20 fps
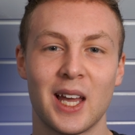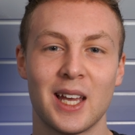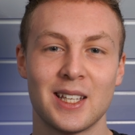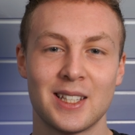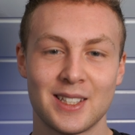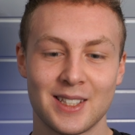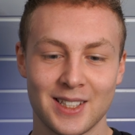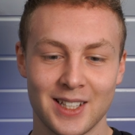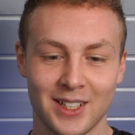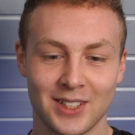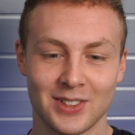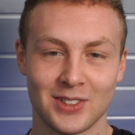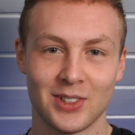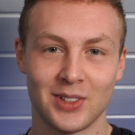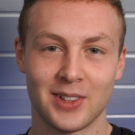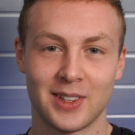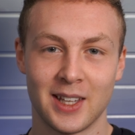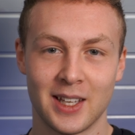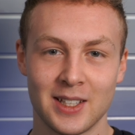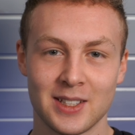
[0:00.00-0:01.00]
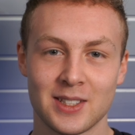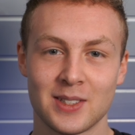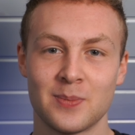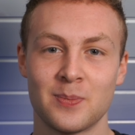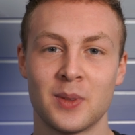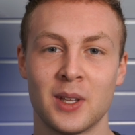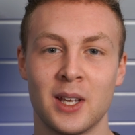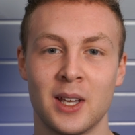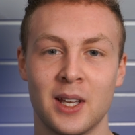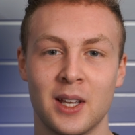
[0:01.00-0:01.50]
essential things
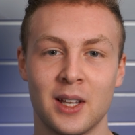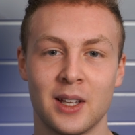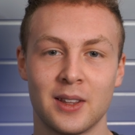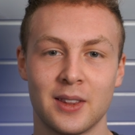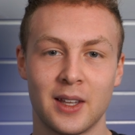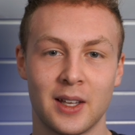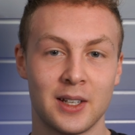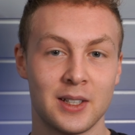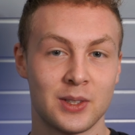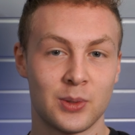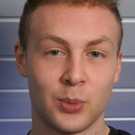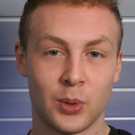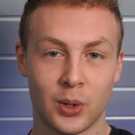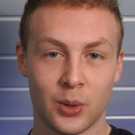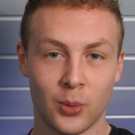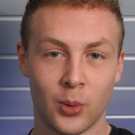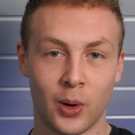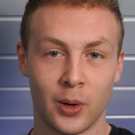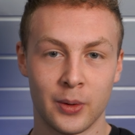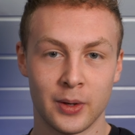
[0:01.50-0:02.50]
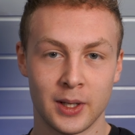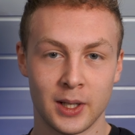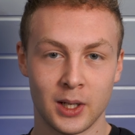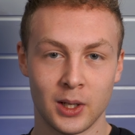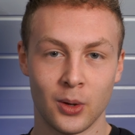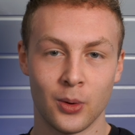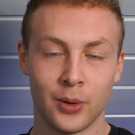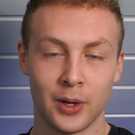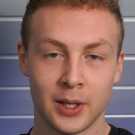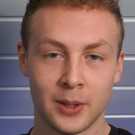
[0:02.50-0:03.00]
that is required in
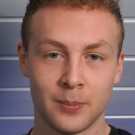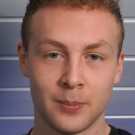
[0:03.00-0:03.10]
learning,